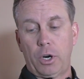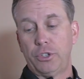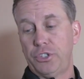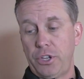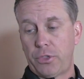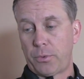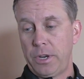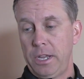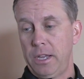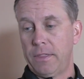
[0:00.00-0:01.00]

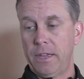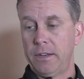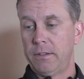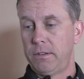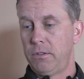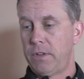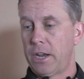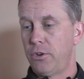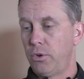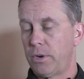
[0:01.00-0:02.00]
RG3, and then you've
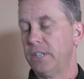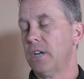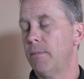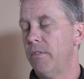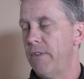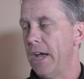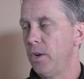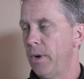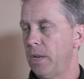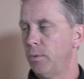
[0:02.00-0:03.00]
got to do a great job of
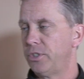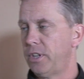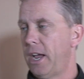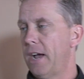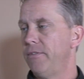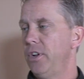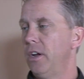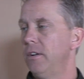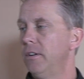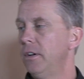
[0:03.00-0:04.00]
evaluating, which they have done.